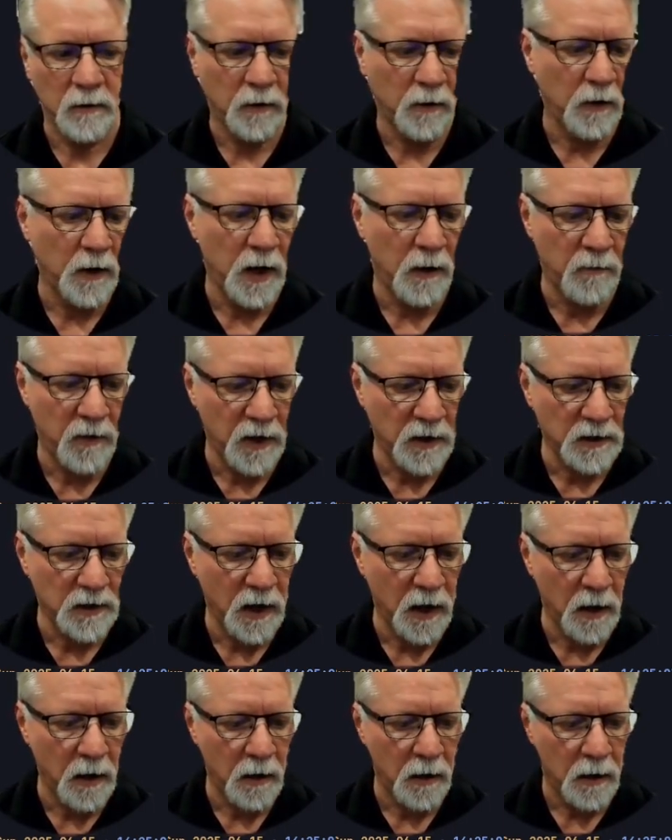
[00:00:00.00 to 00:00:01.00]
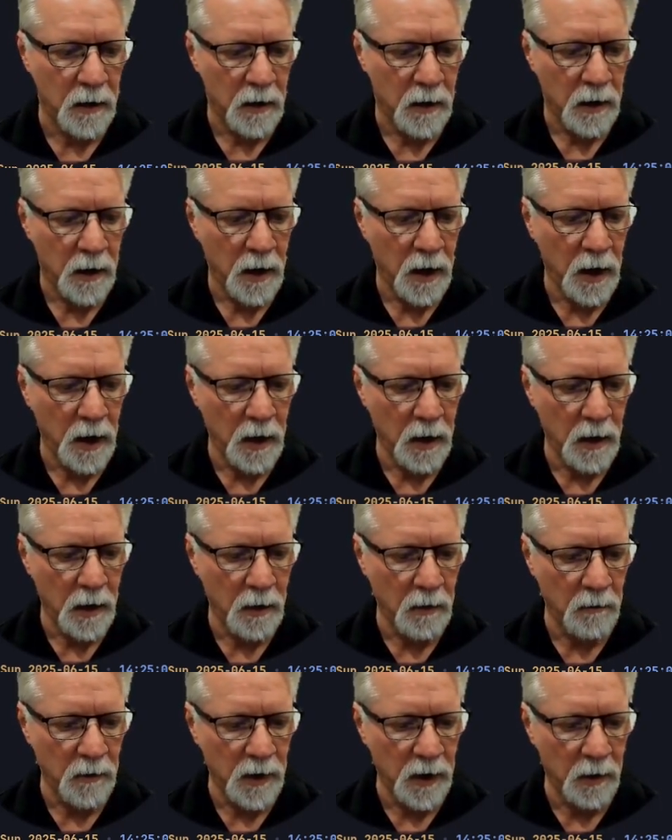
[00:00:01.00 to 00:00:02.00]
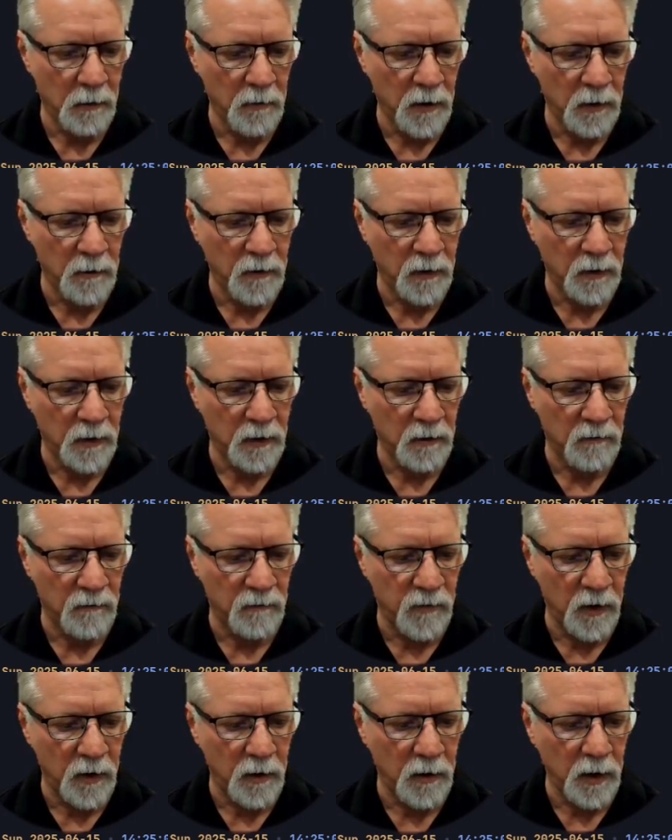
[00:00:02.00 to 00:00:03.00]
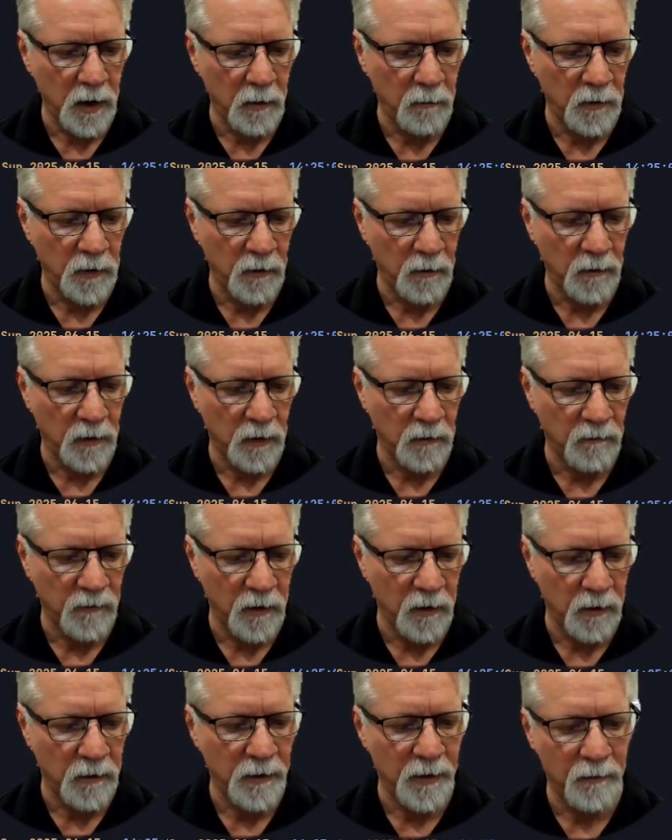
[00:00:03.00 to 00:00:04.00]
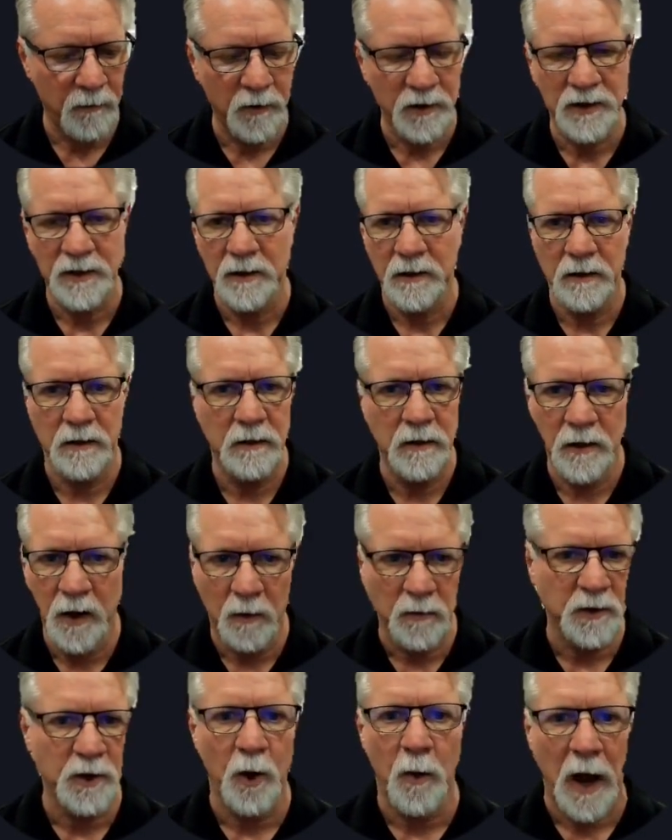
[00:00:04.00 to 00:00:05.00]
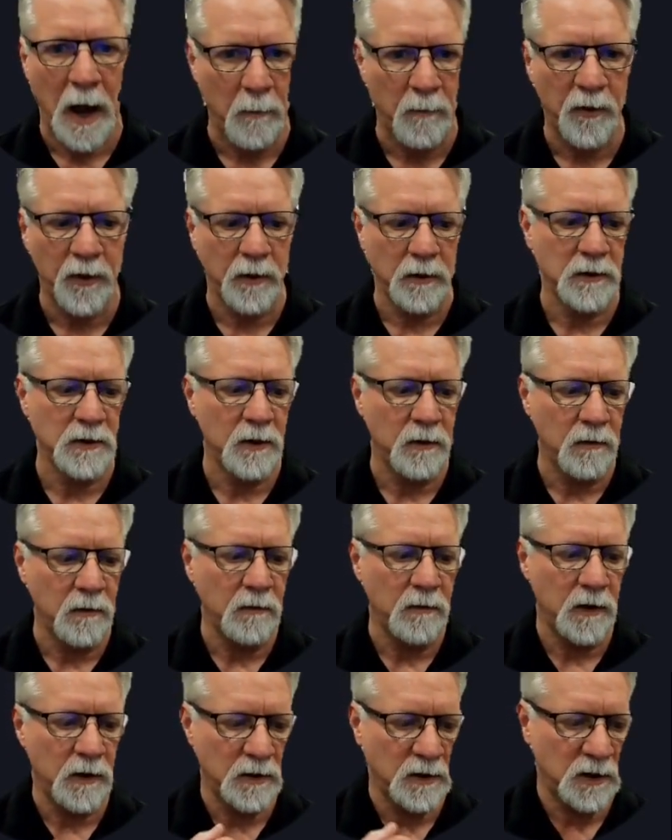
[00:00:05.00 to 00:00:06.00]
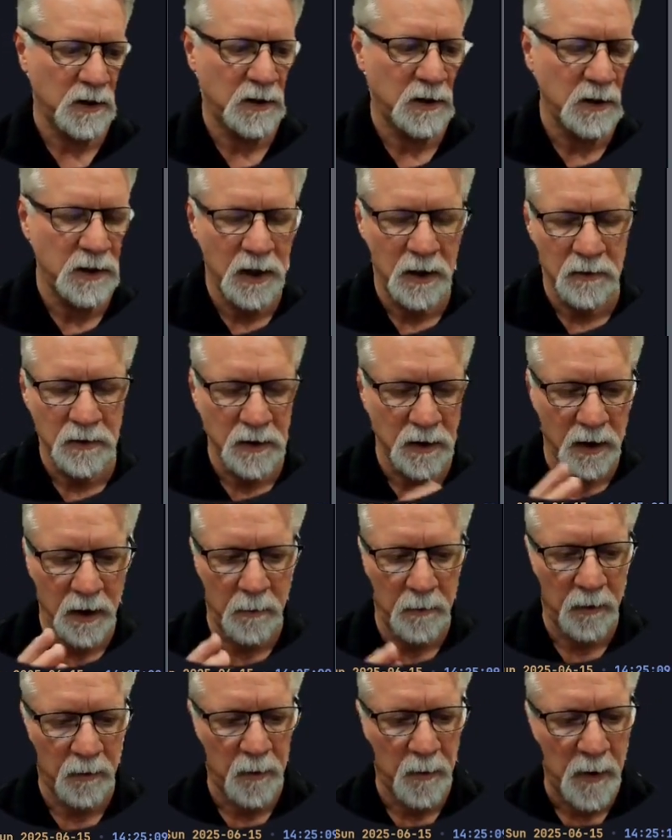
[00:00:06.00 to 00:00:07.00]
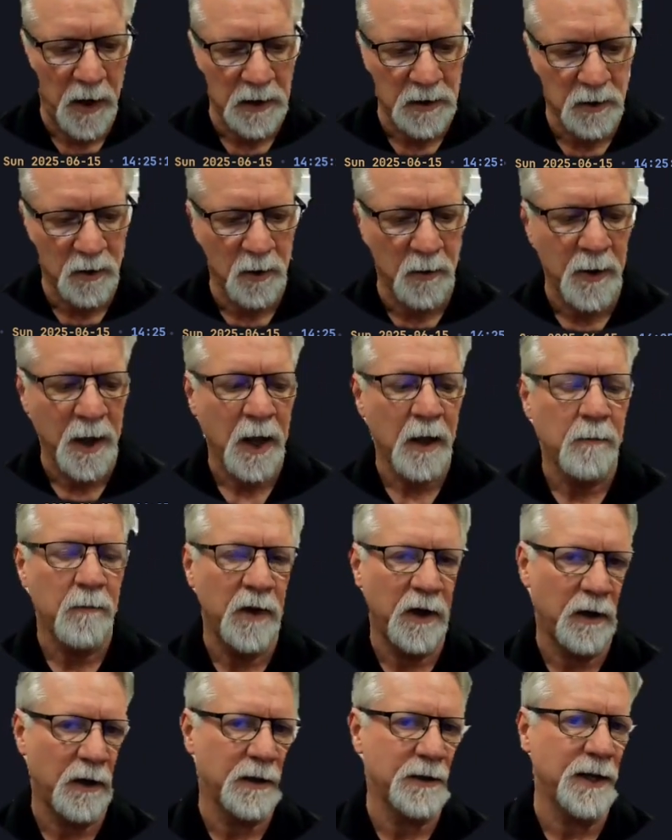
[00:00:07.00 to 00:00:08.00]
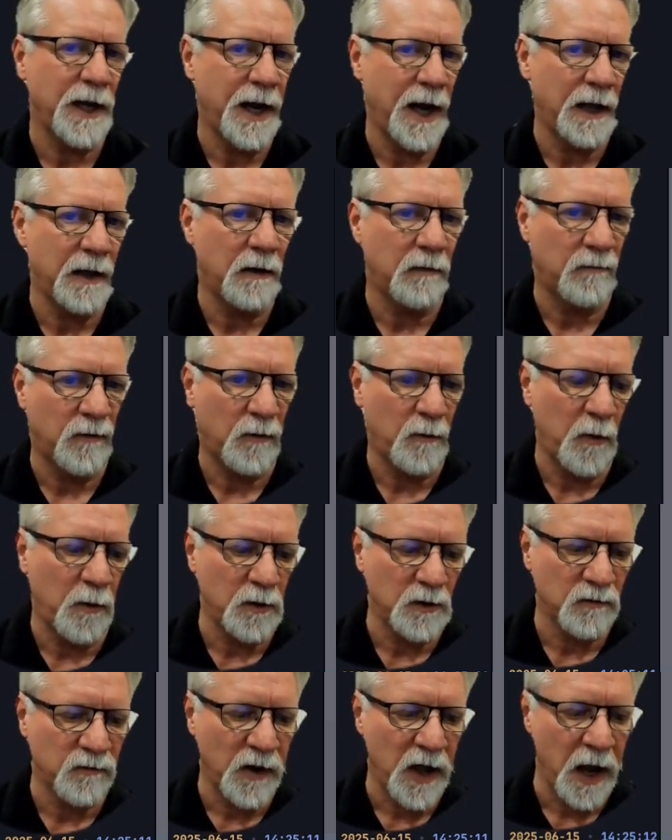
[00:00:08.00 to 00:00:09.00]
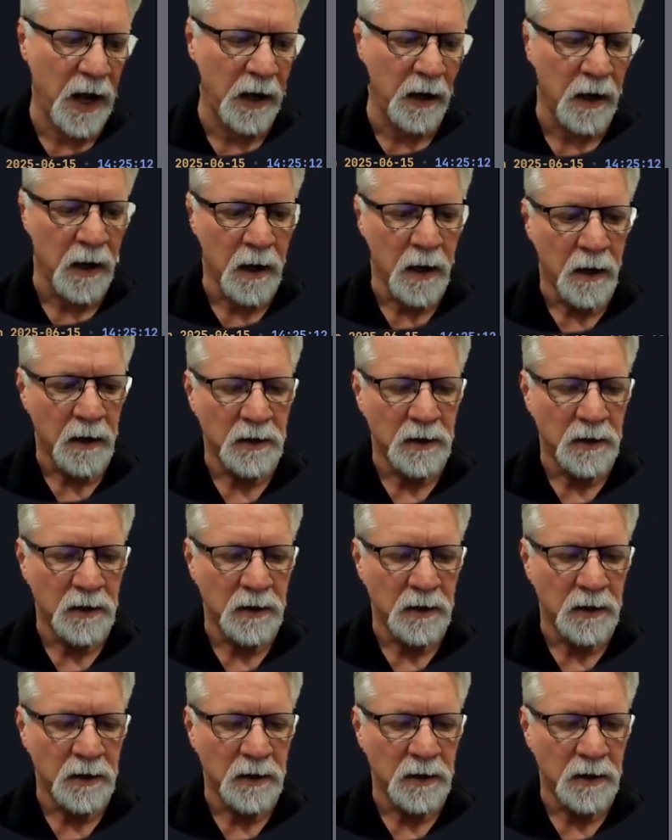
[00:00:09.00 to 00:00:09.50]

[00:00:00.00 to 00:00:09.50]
Everything's there. And we get rid of the convert and we run the convert, there was no output. So it just tells you the name of the repository because I had the verbose flag.